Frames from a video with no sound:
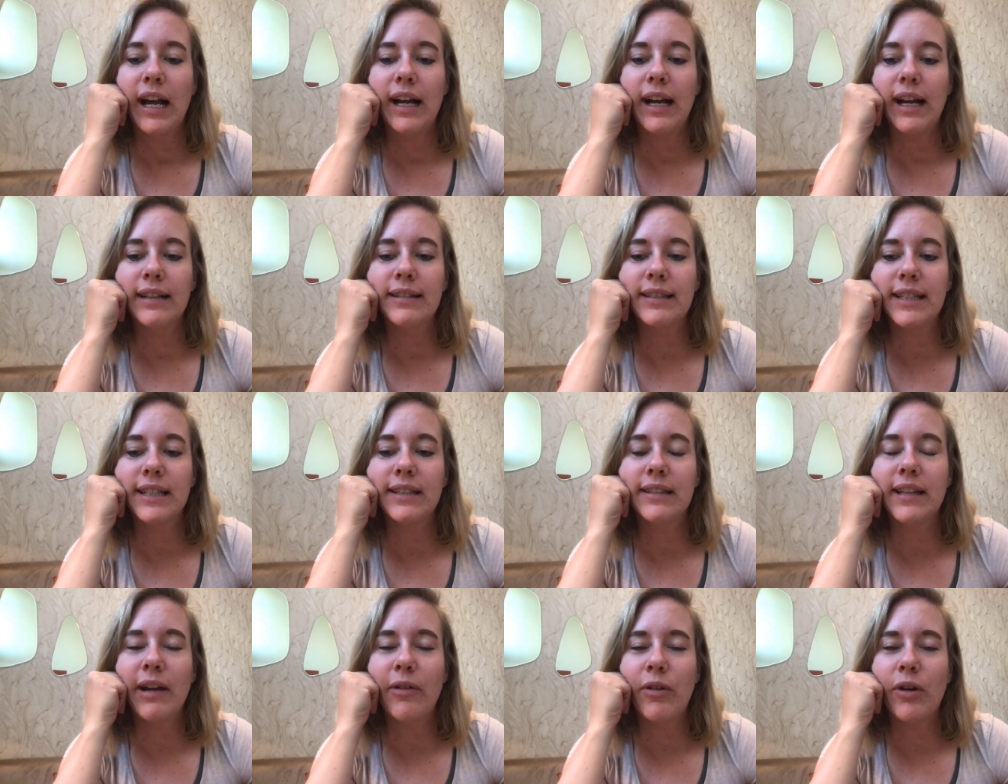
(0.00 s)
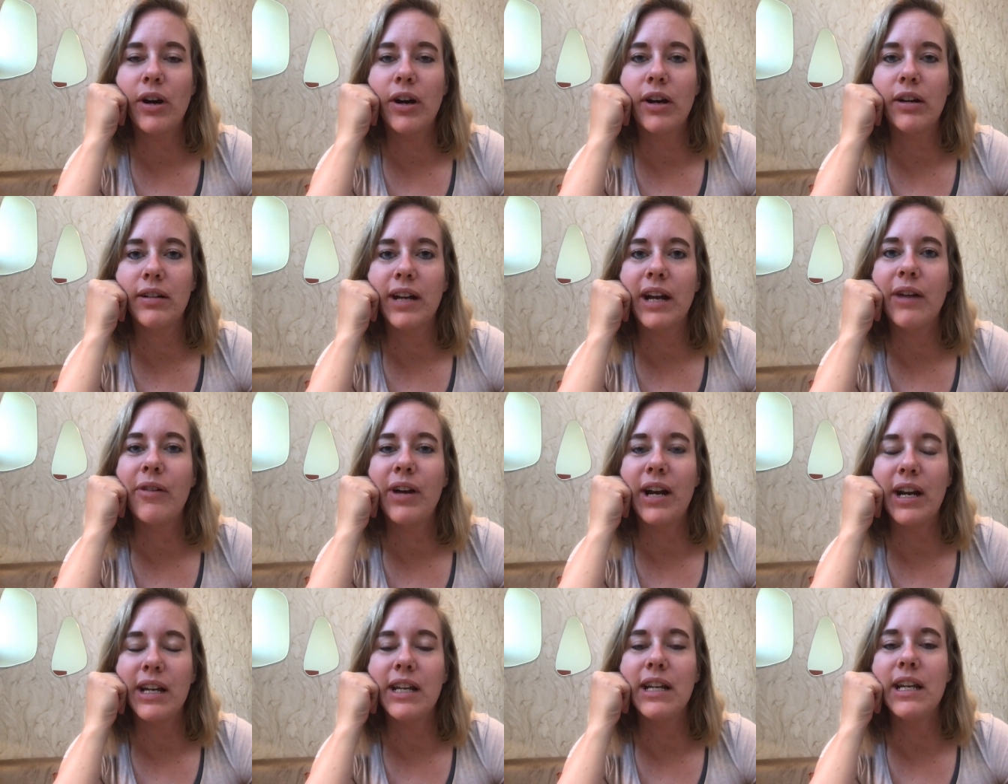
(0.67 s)
I think they were
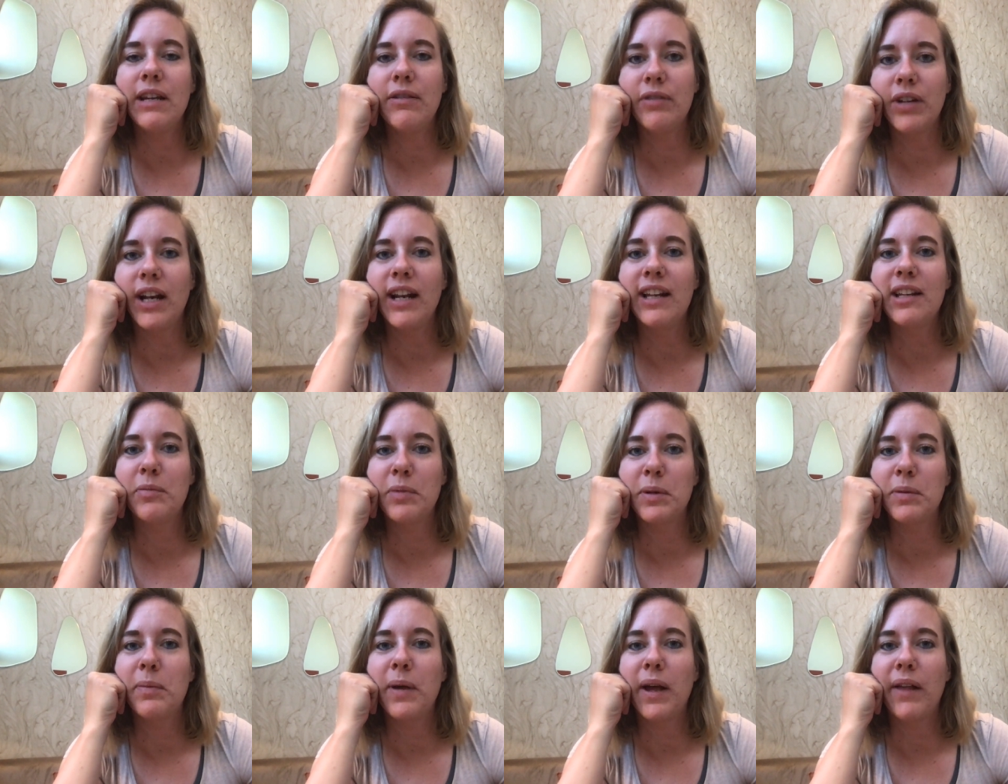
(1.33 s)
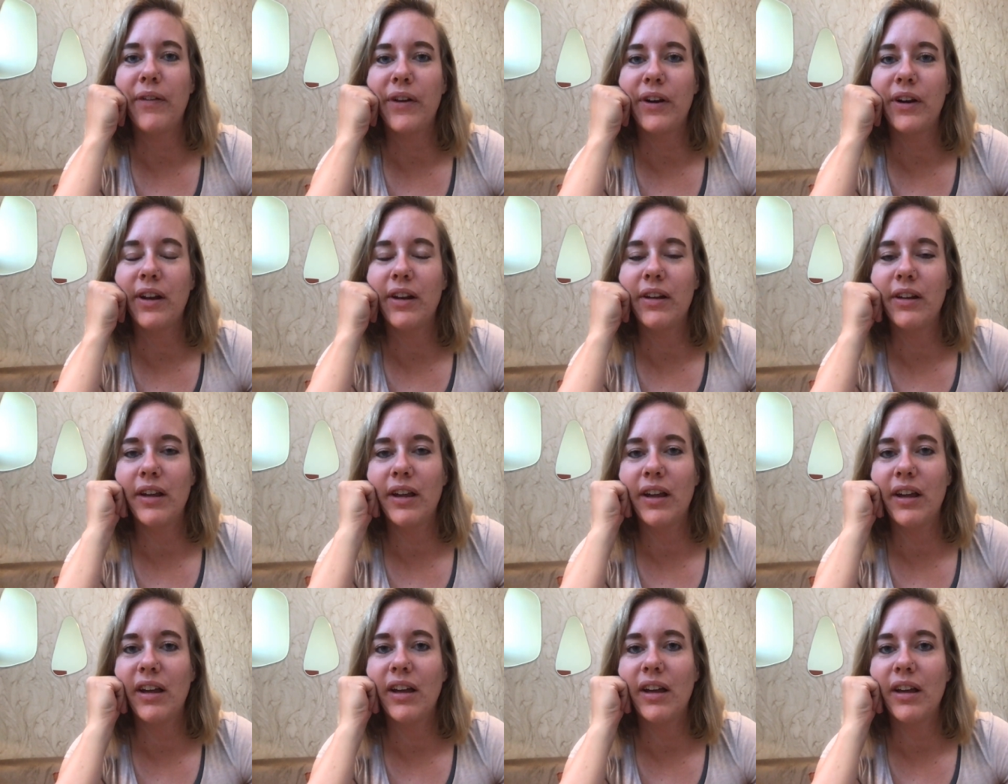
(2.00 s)
even a little bit better than
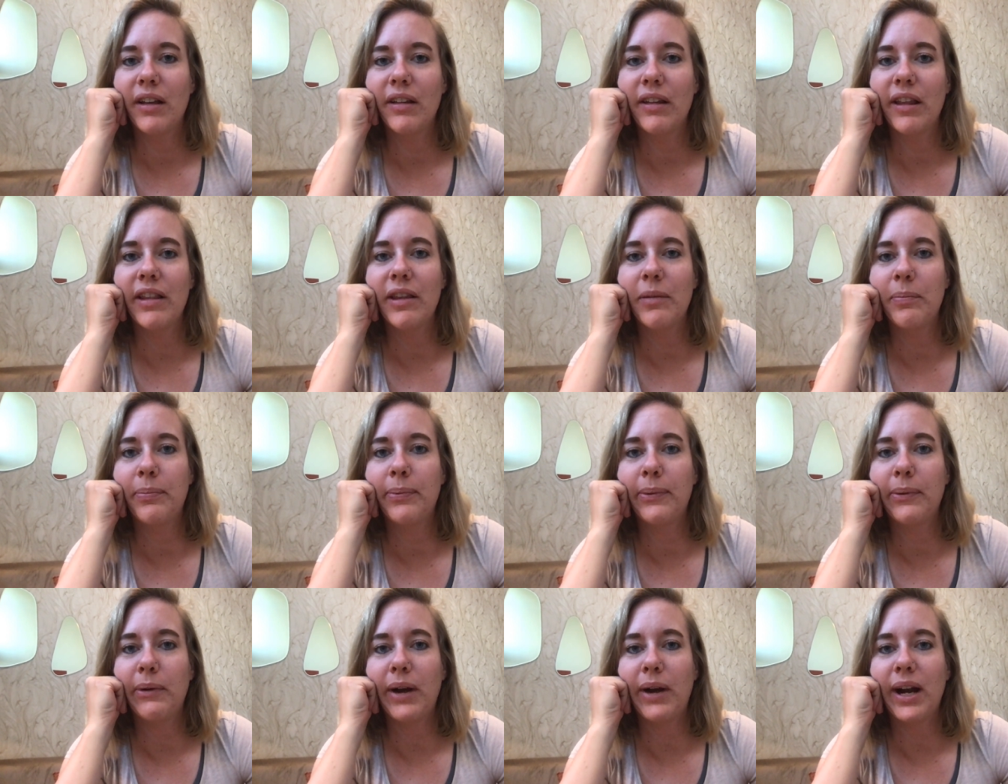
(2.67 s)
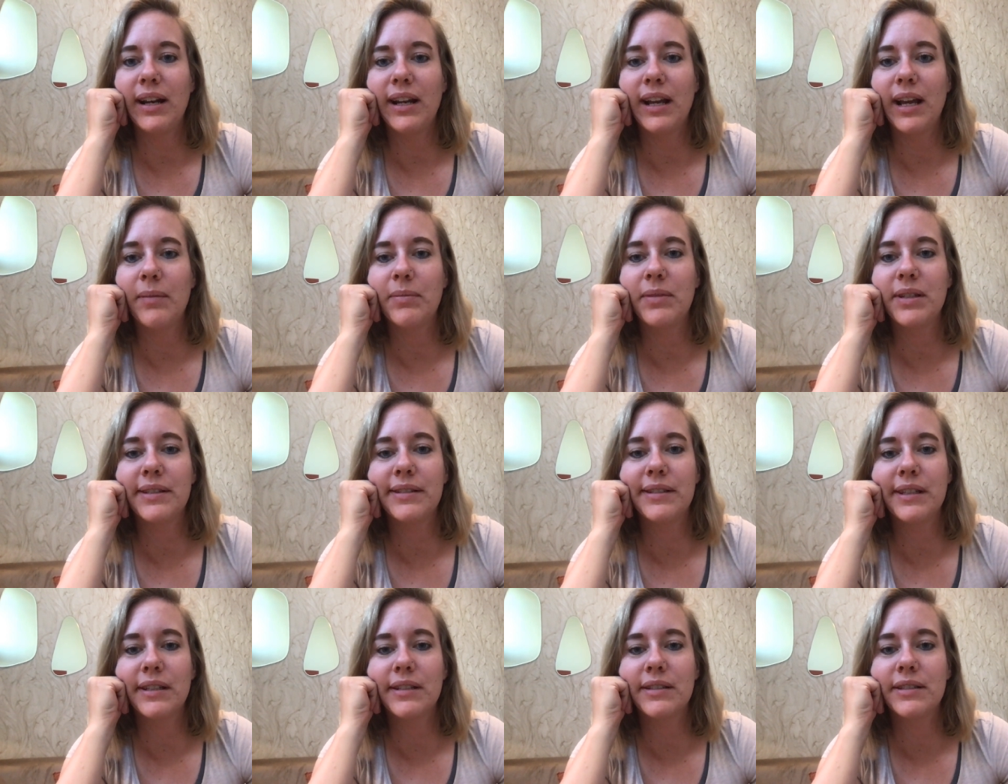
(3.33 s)
the Pirelli
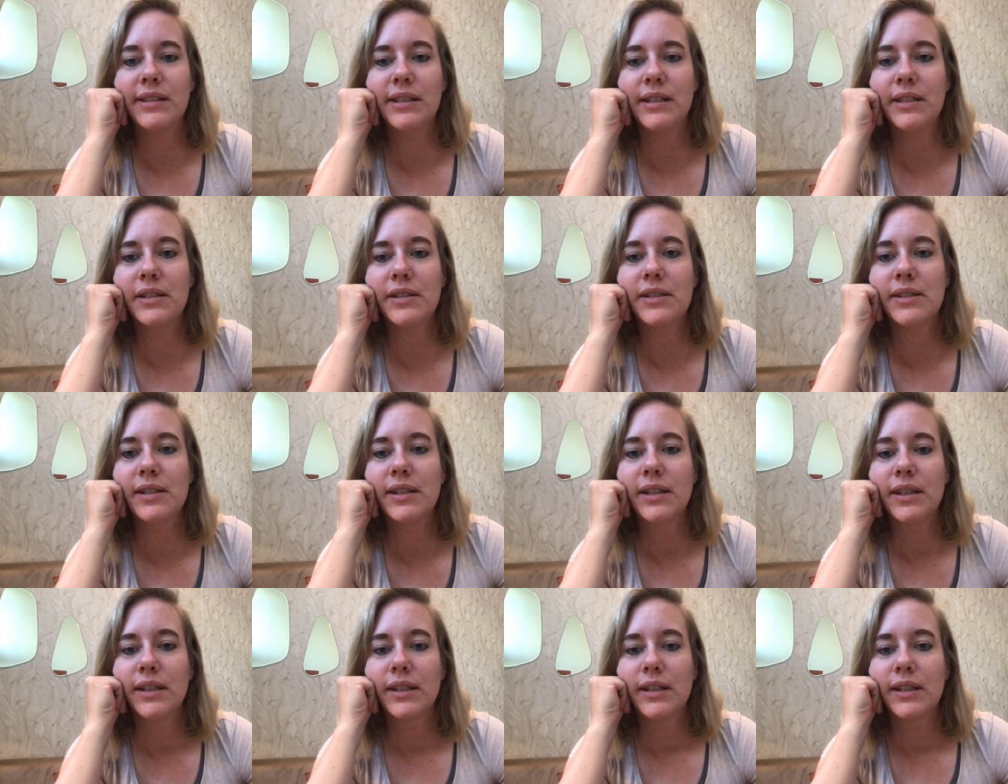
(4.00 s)
MT60s.